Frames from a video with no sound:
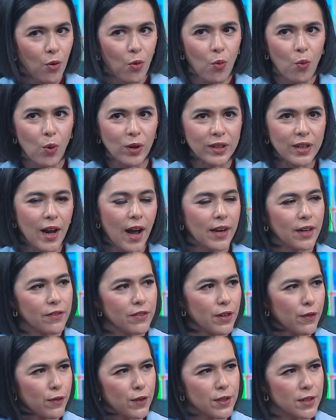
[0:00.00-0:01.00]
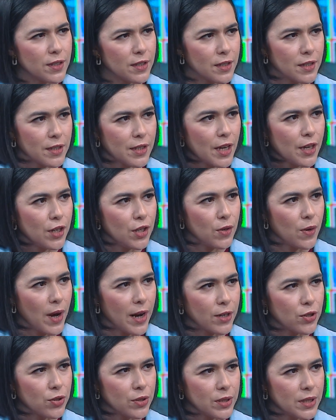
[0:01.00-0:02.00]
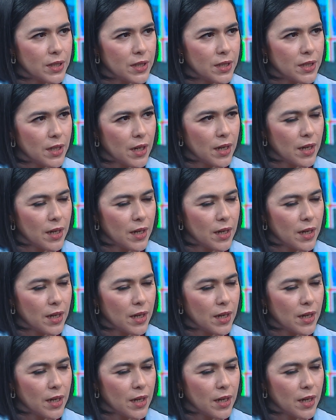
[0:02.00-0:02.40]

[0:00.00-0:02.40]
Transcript: What kind of differences can you actually